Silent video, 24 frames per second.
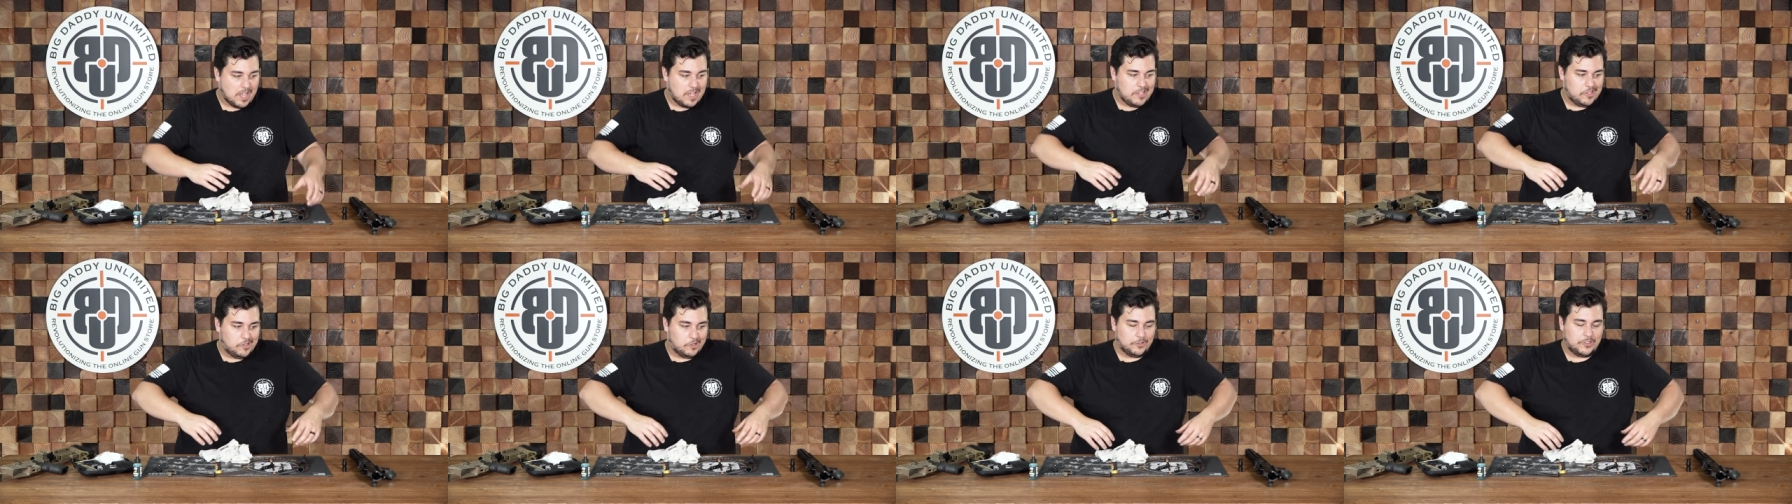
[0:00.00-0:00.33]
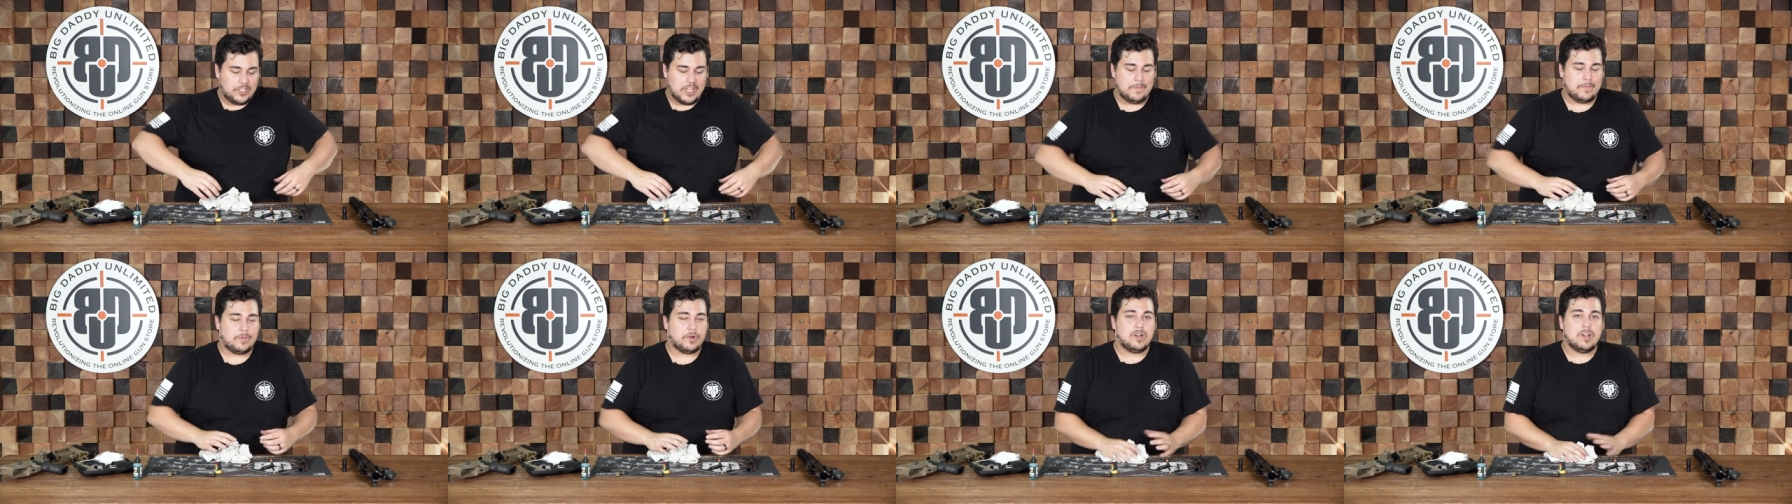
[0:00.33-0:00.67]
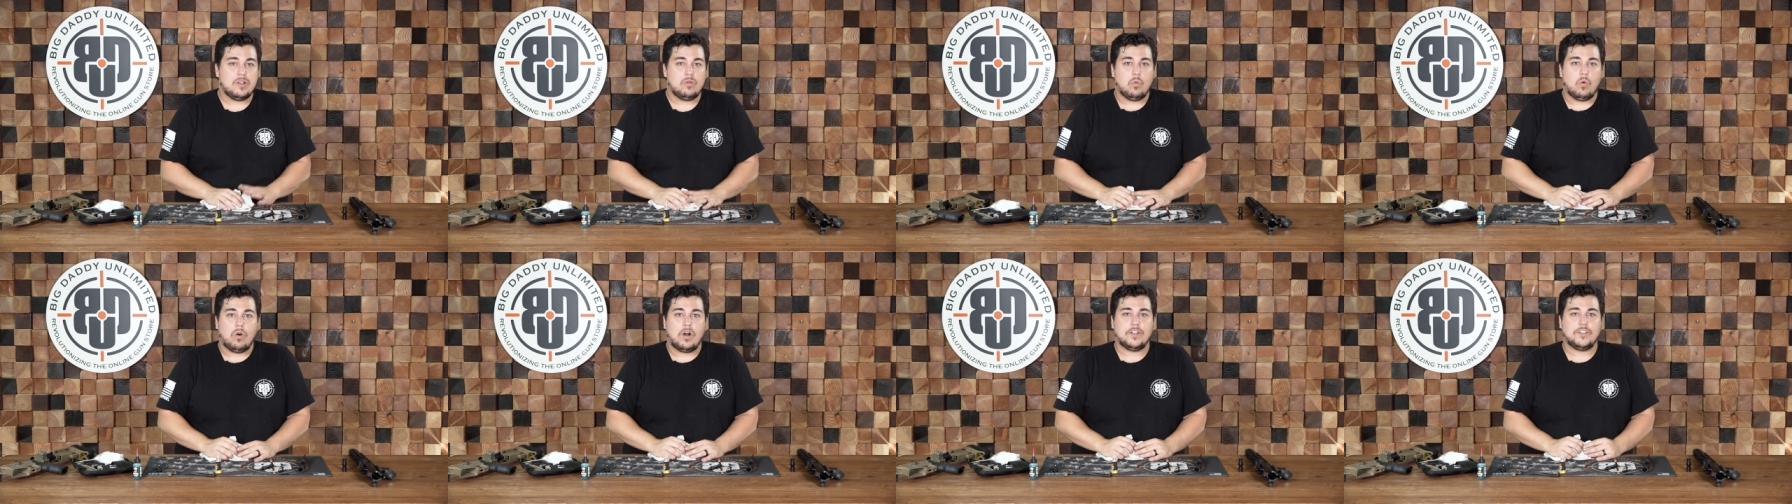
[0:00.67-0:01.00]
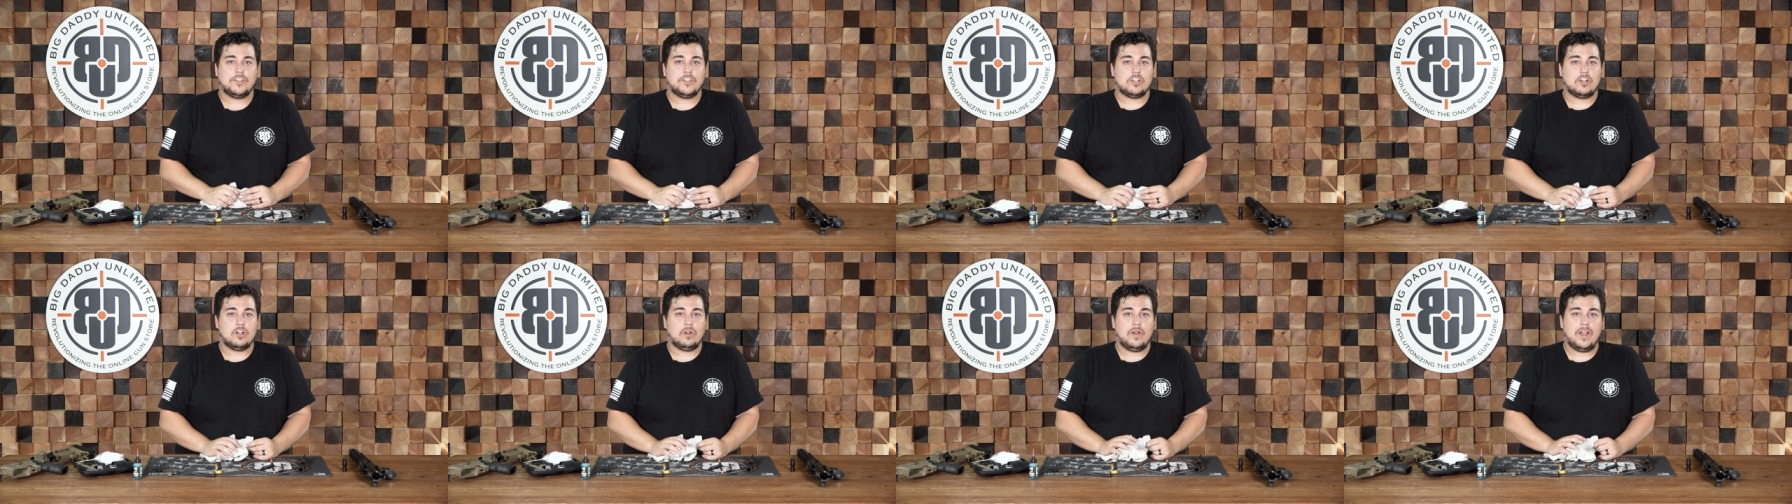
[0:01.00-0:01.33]
you'll typically want
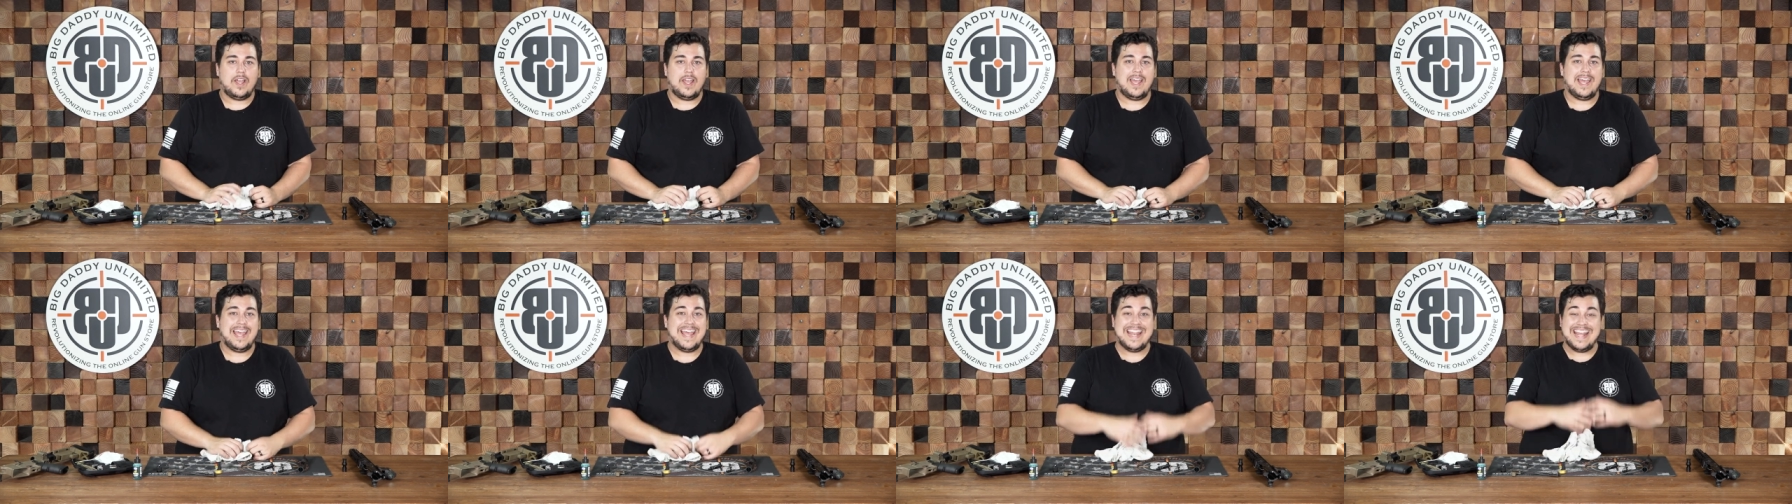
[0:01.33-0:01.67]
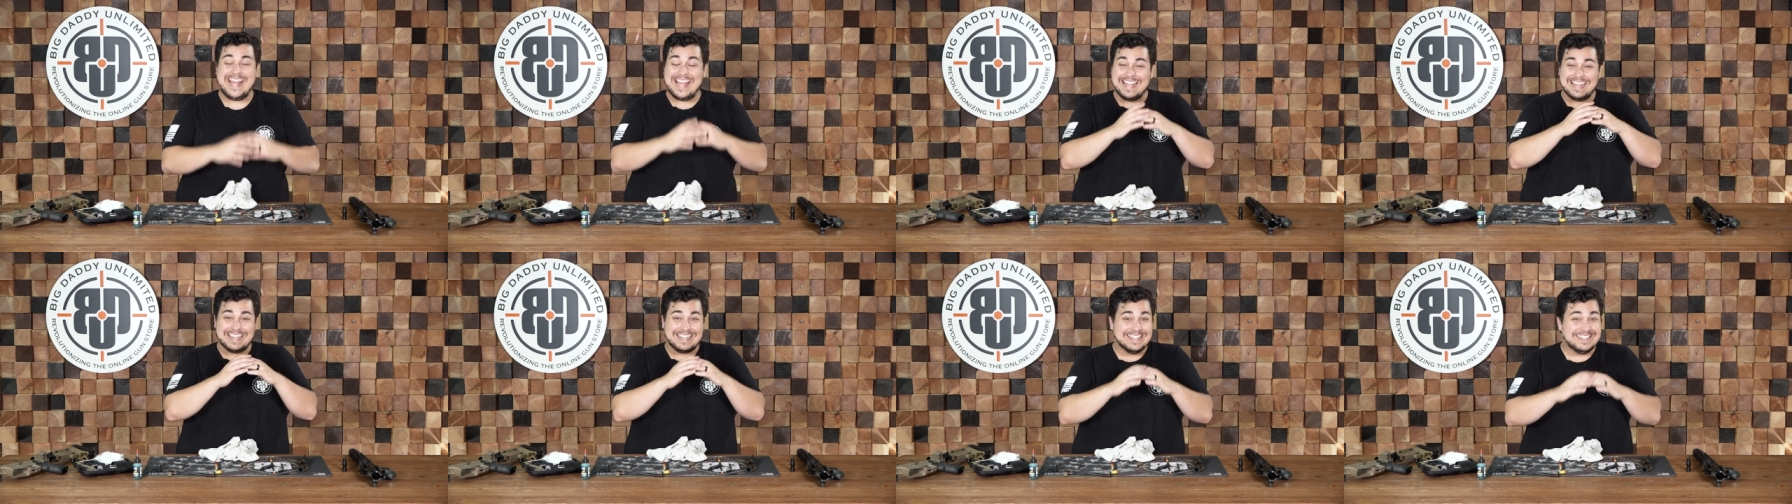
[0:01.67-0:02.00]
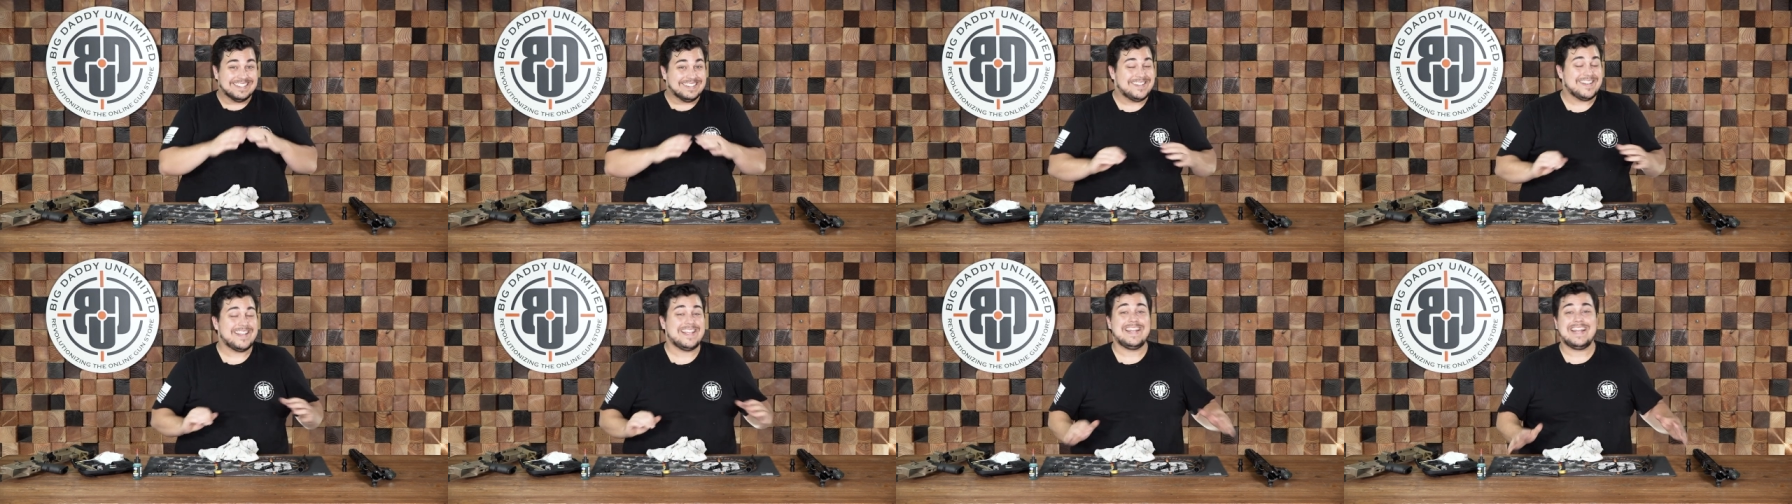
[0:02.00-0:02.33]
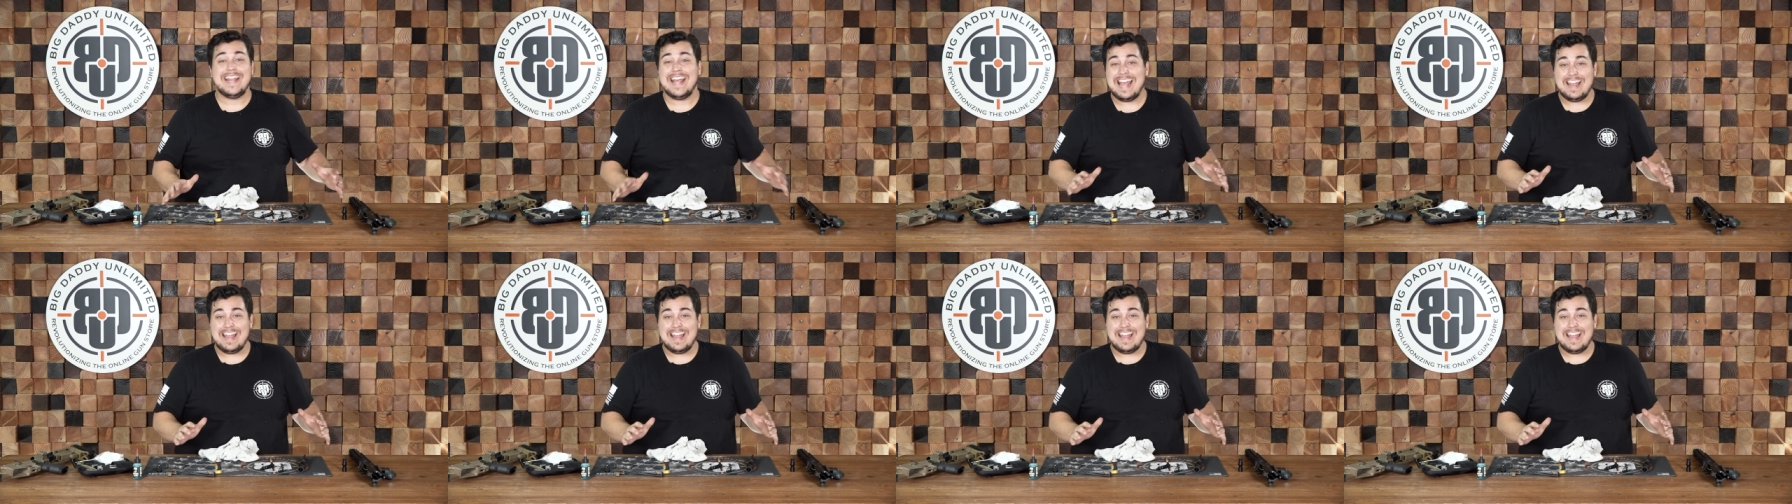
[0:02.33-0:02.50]
to go ahead and clean